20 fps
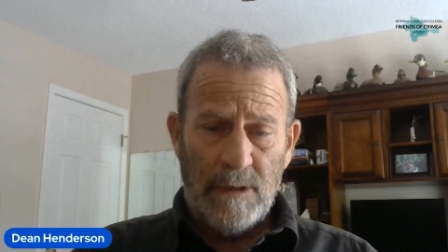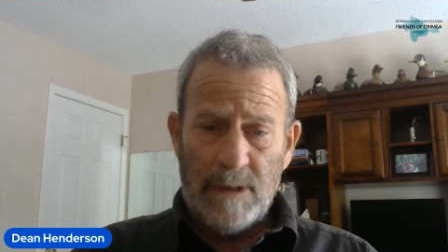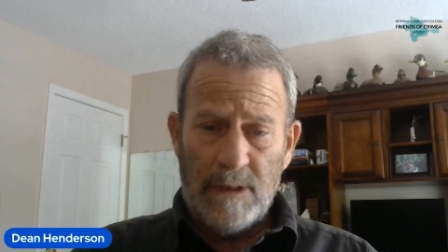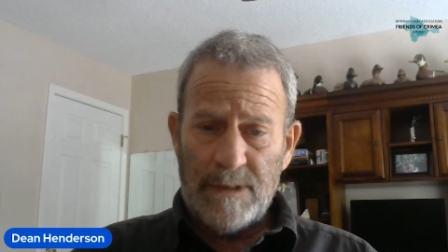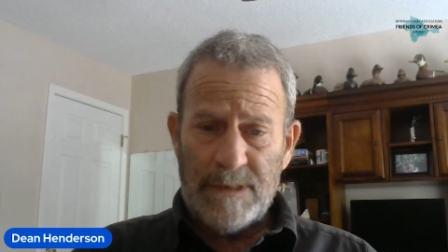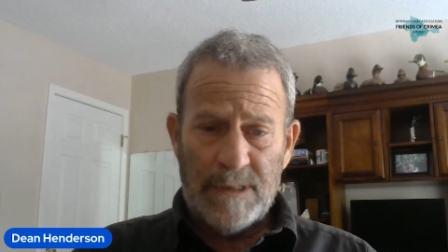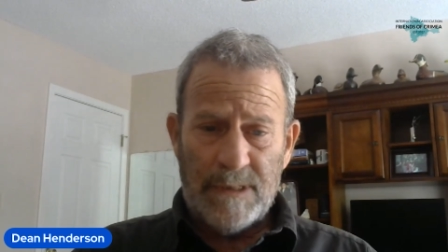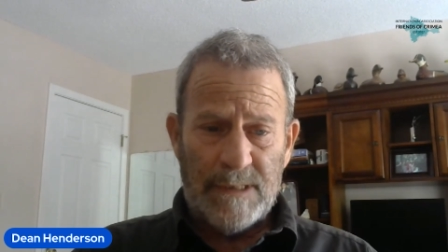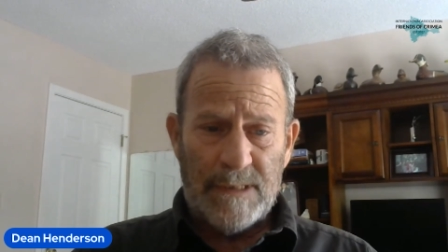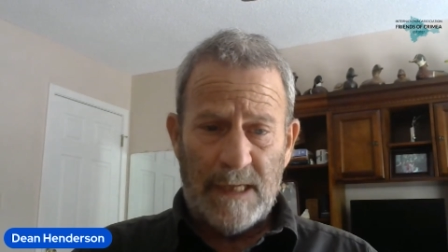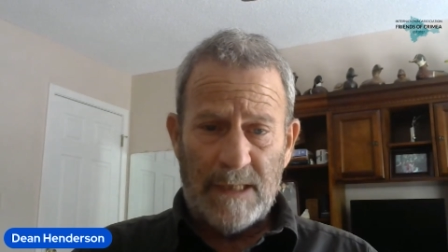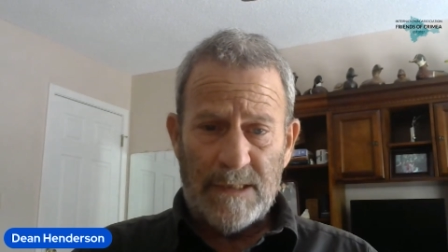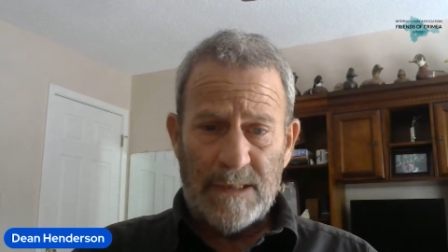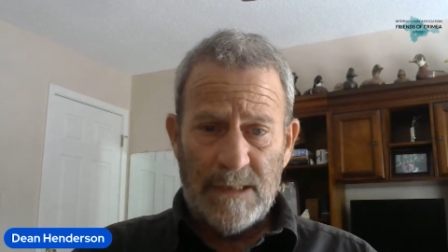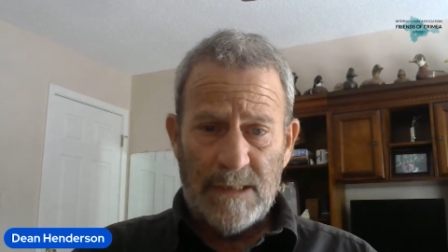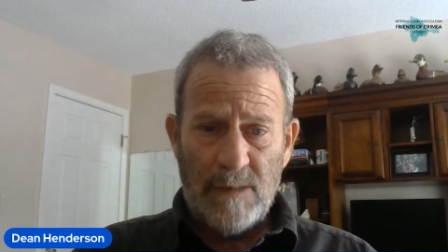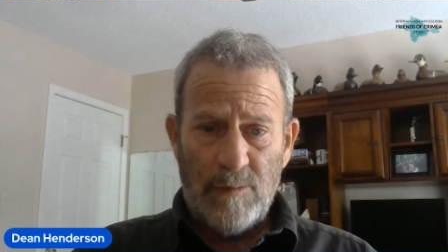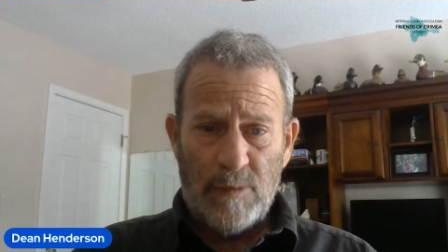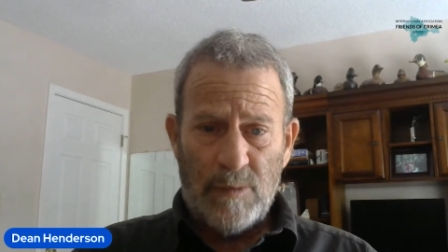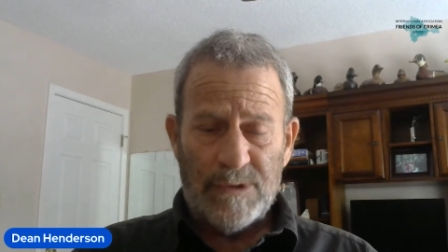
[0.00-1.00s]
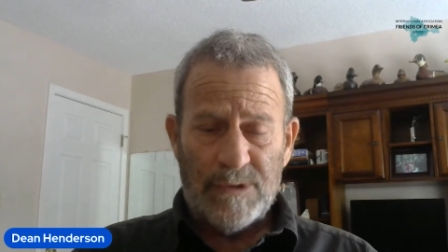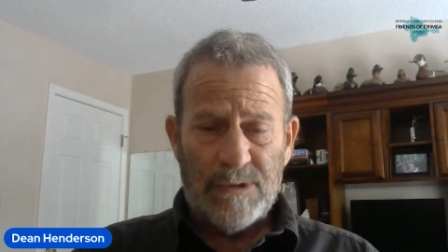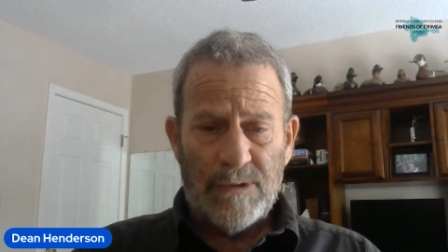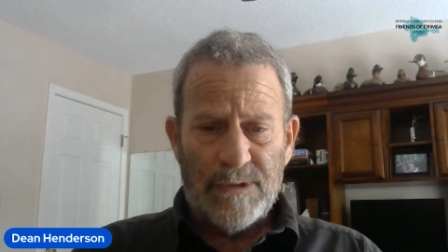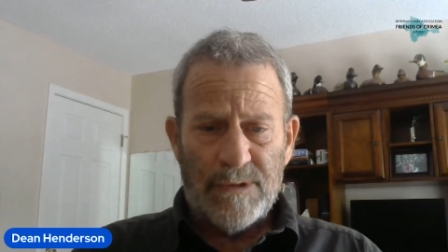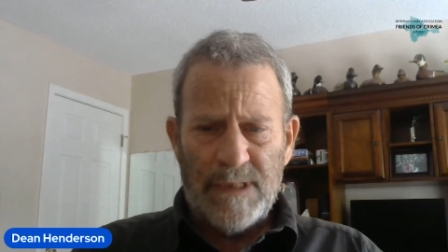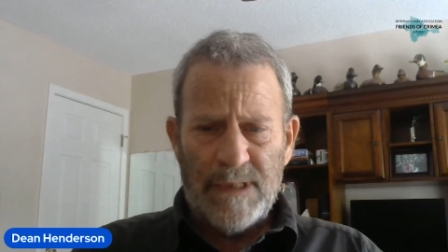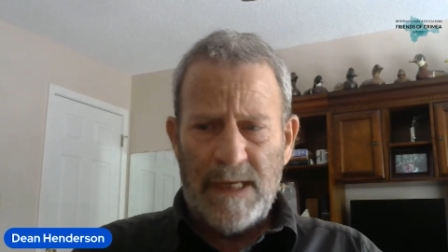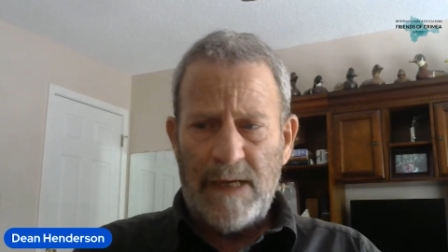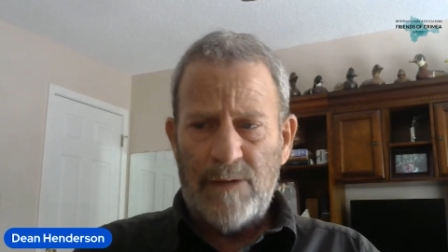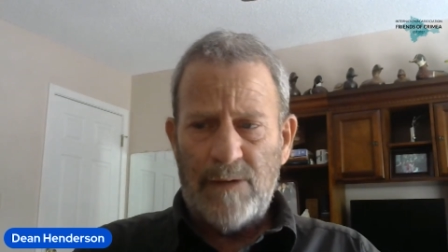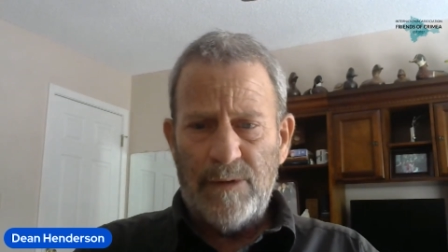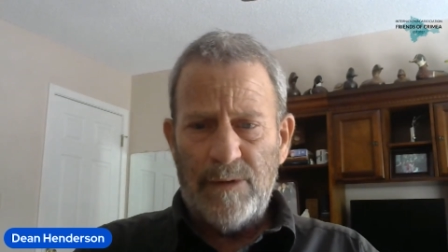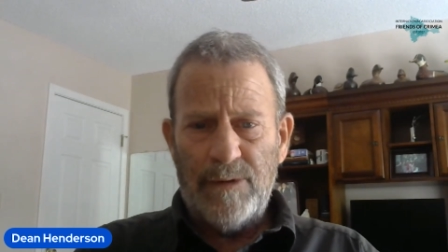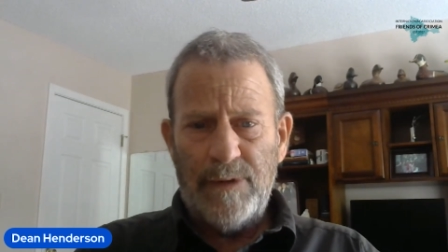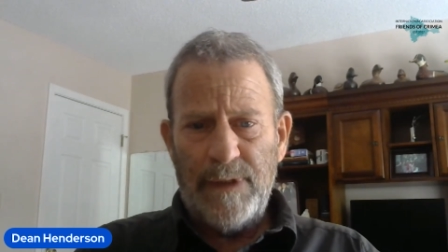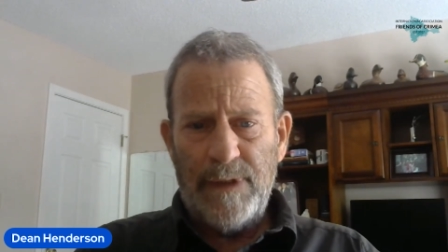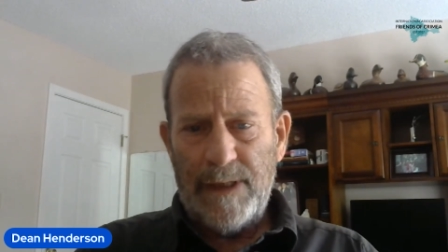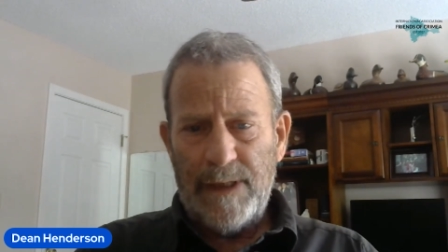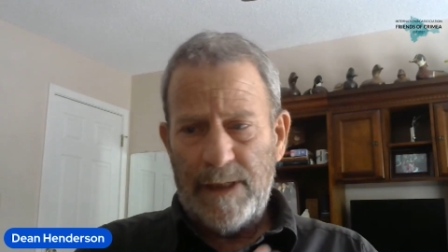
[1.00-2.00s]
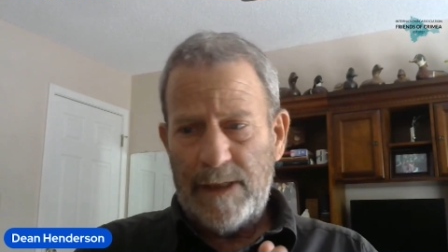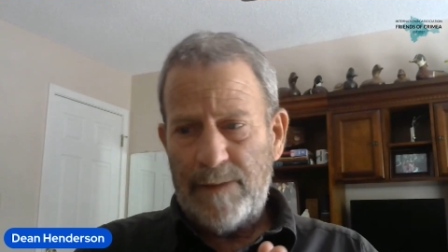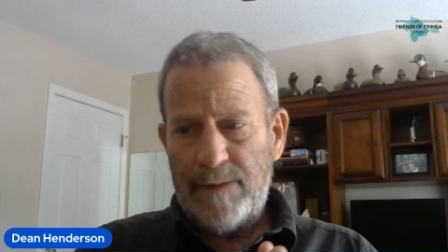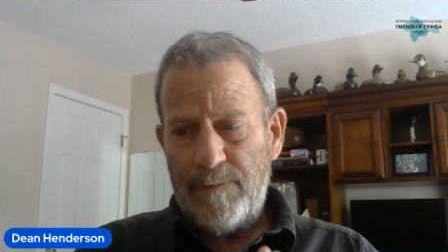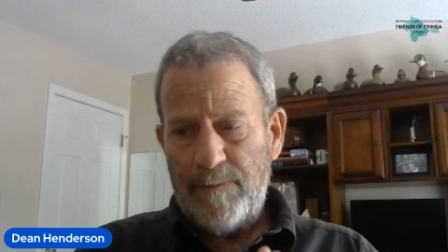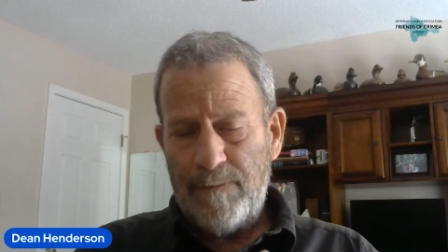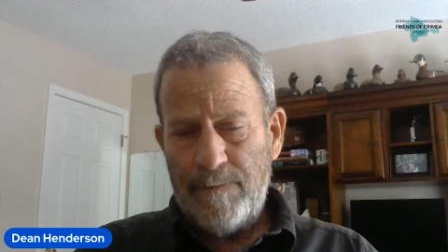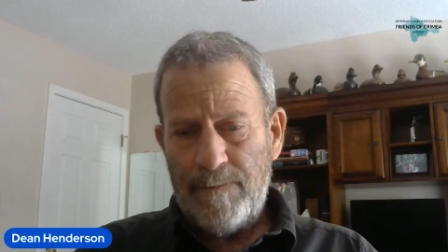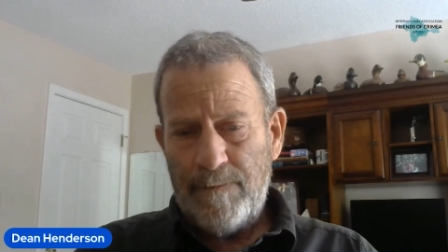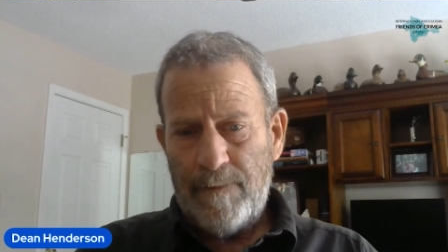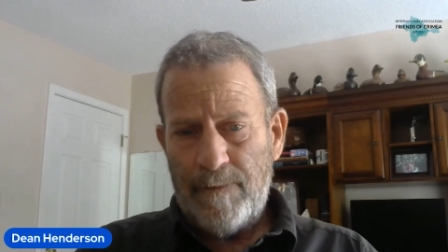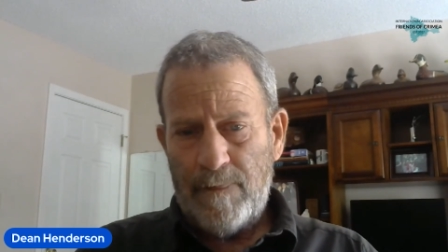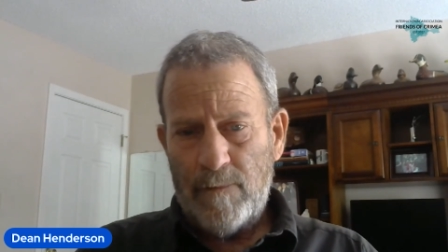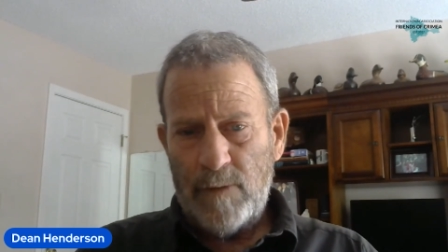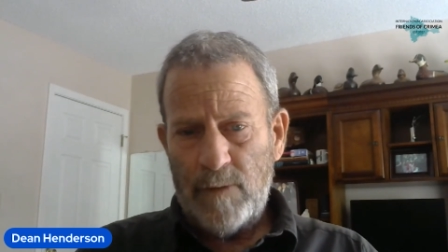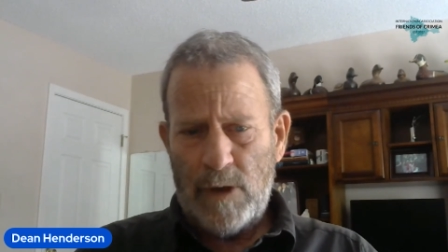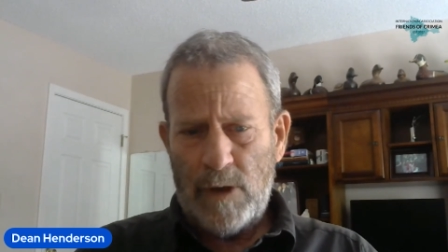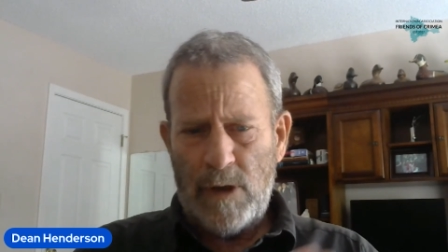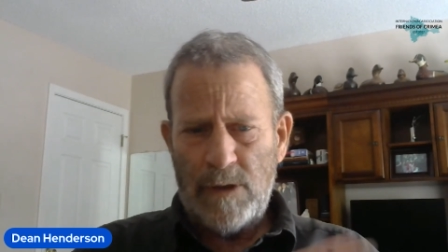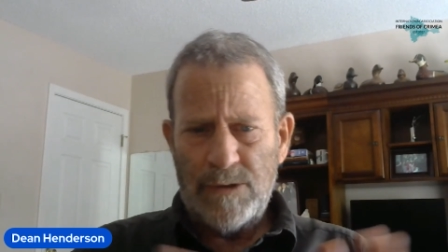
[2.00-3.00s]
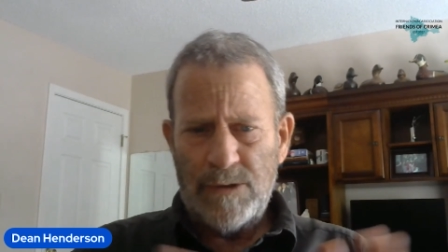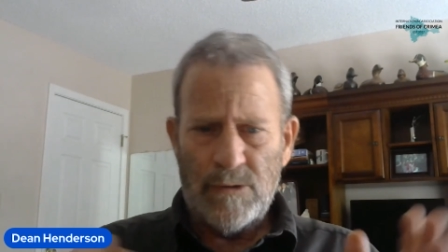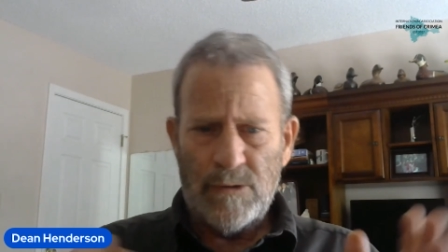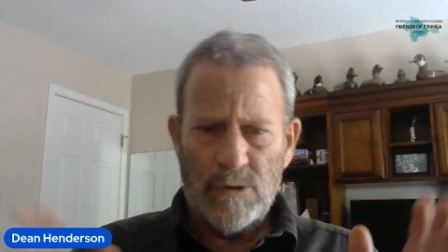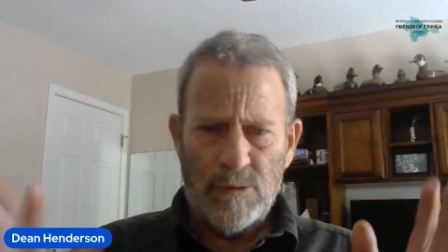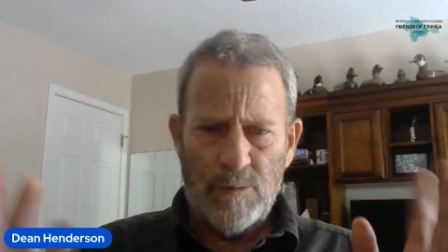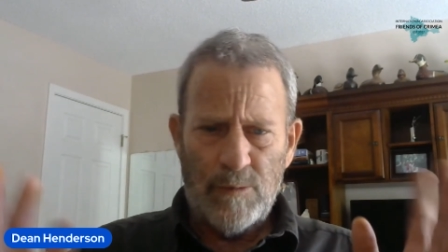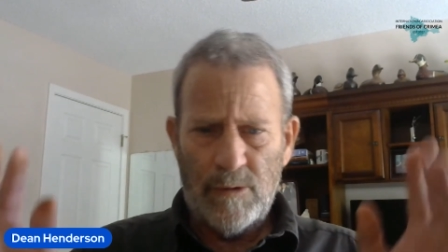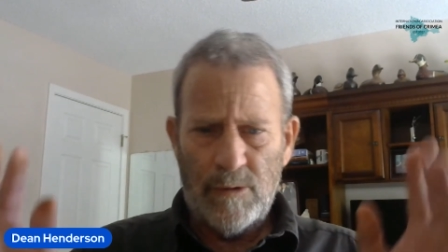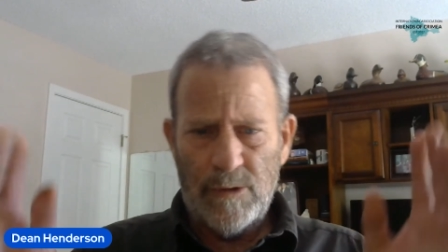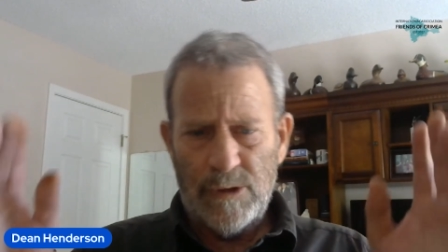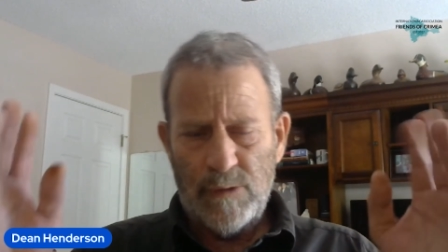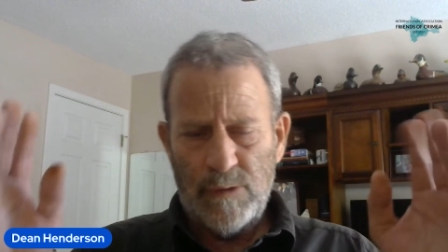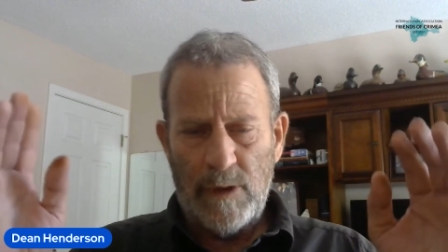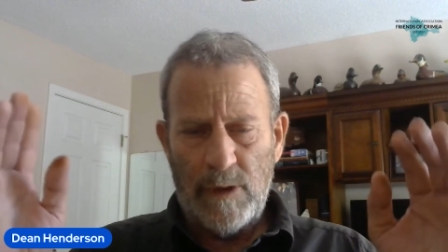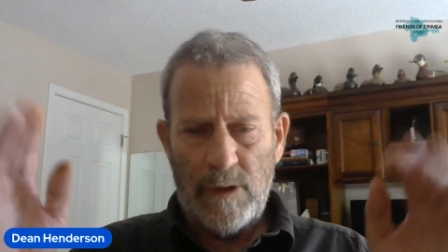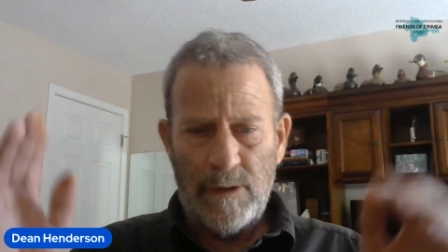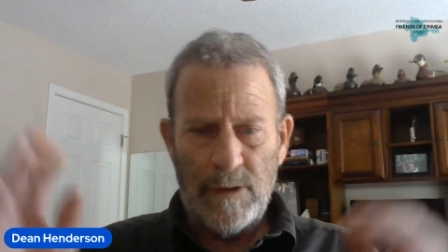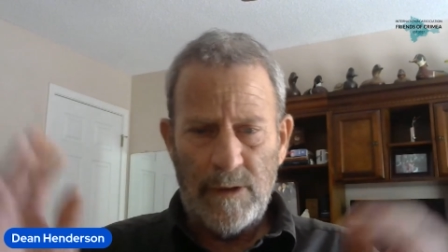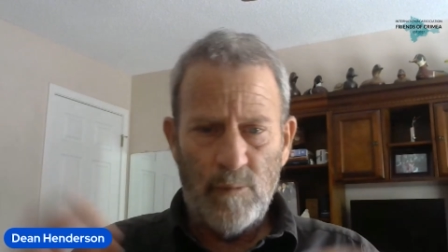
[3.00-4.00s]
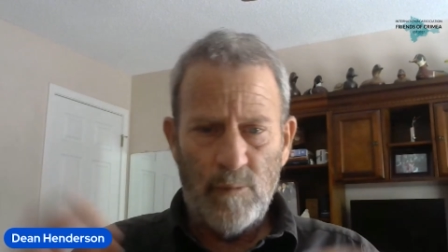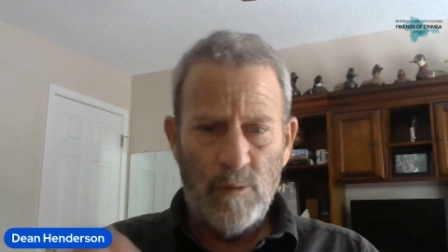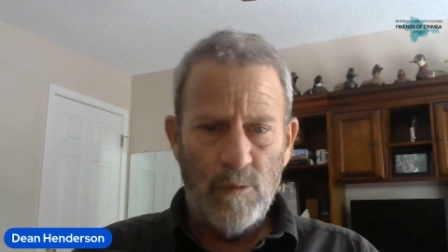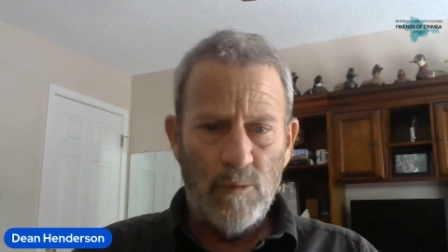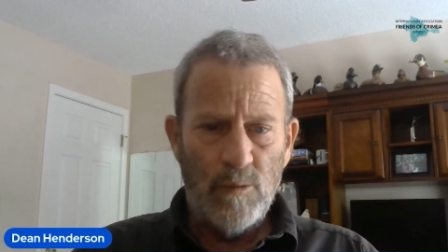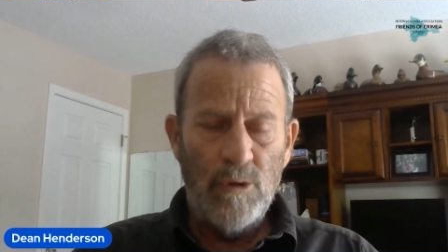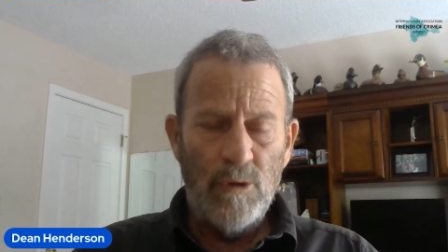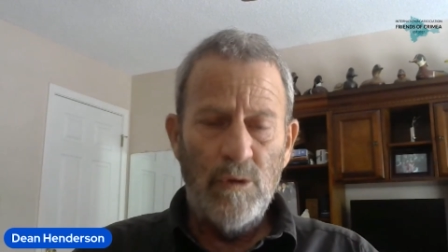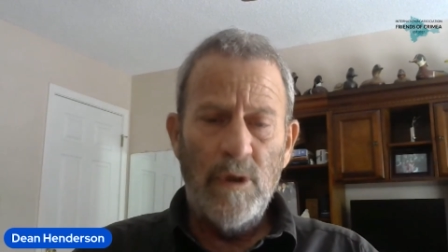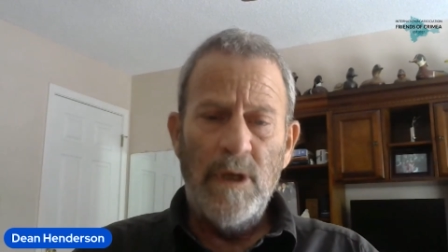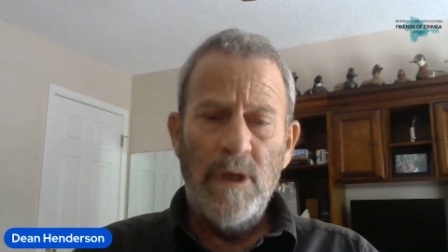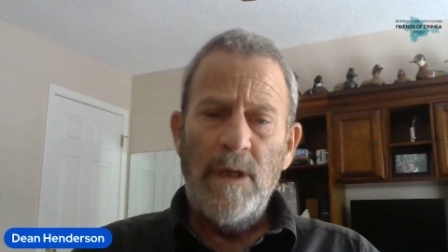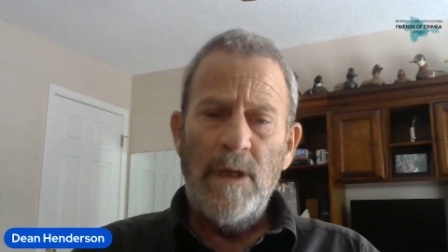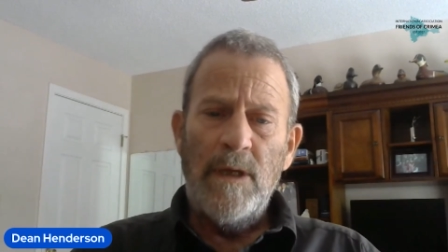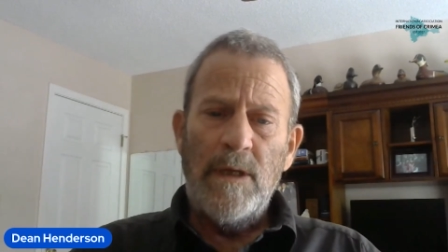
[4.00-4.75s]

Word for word: It's just that simple. So it's not really a uh, we lost our spirituality woo woo.